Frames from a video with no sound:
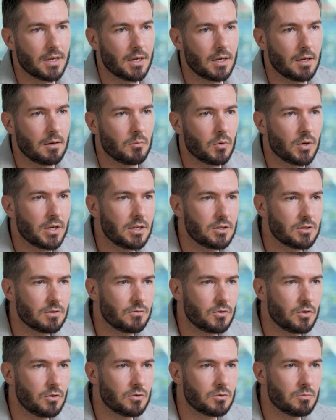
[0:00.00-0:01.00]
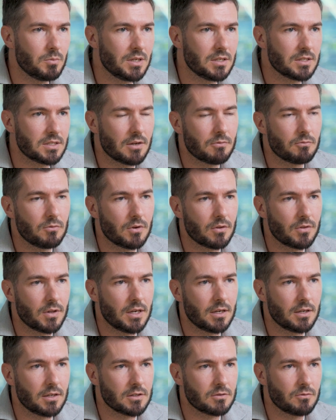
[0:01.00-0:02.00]
but ease of use means different
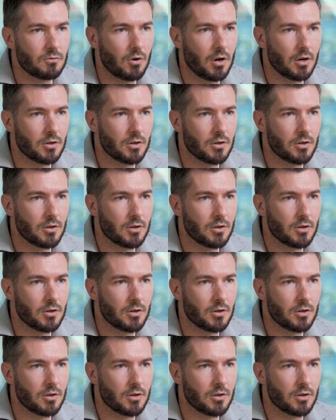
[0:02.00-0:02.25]
things for